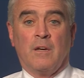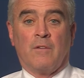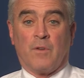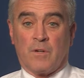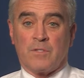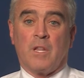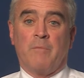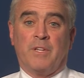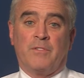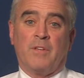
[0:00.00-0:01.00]
First, let
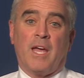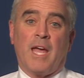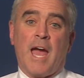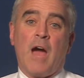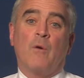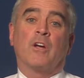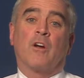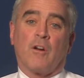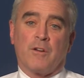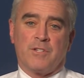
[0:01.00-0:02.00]
me say how
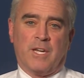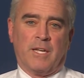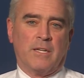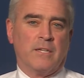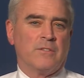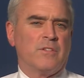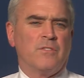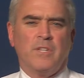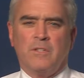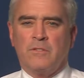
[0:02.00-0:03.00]
encouraging it is to
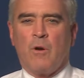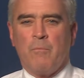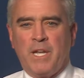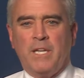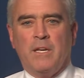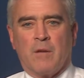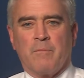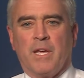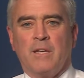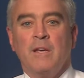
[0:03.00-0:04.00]
see so many young
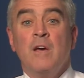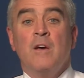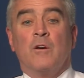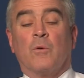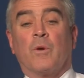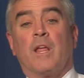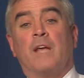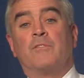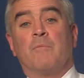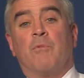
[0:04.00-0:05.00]
men who
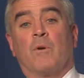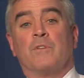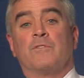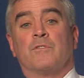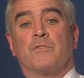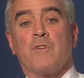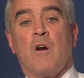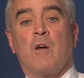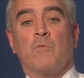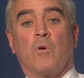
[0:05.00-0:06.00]
realize the importance of
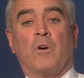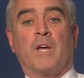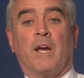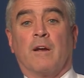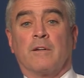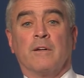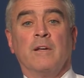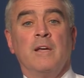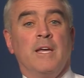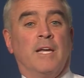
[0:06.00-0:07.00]
strong moral character
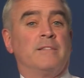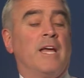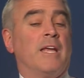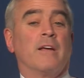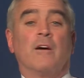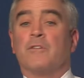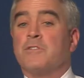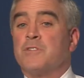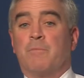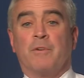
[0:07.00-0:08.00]
and taking
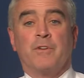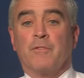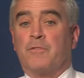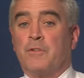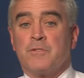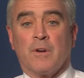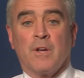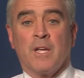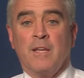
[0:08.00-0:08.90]
ownership of your future.